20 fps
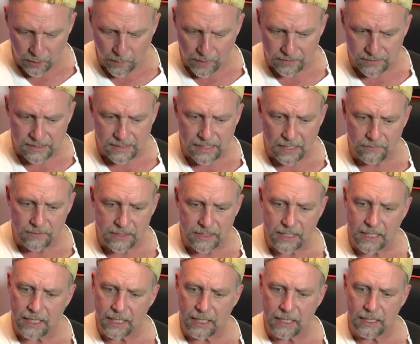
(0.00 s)
around
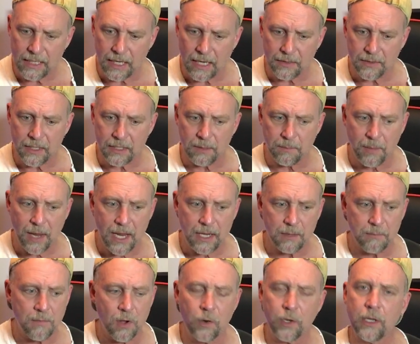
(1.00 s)
17, and I think the
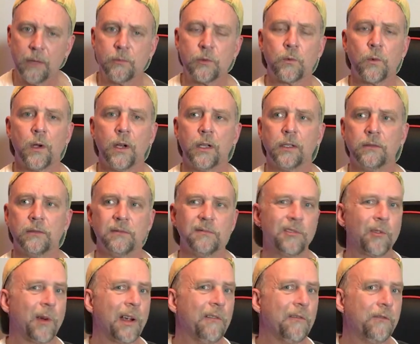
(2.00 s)
Pandemoniums run
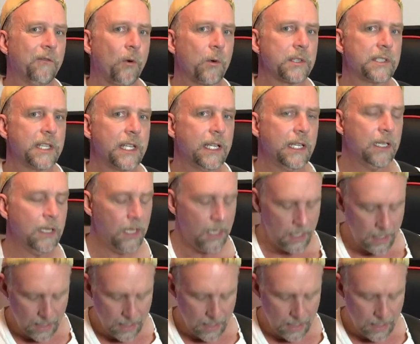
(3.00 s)
around 14.